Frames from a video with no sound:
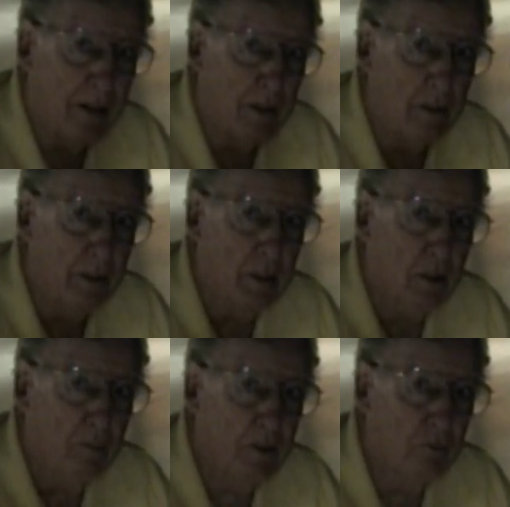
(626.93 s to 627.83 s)
and a
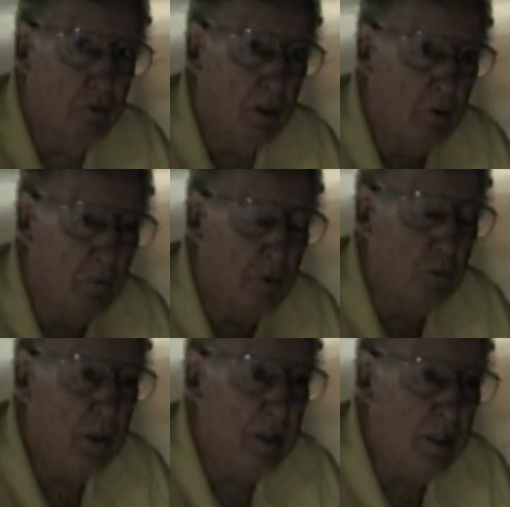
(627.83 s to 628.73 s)
little bit of rubber
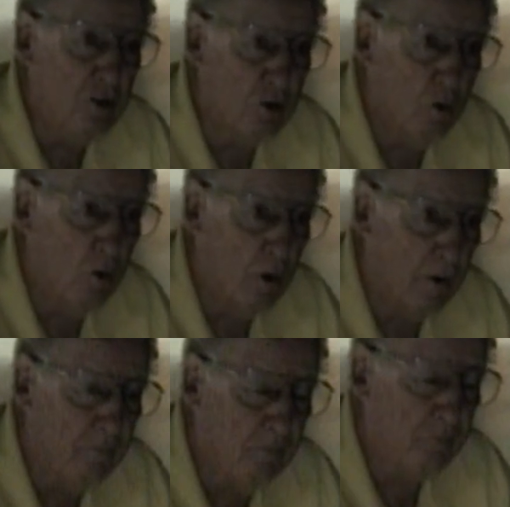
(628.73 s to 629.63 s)
between each cord.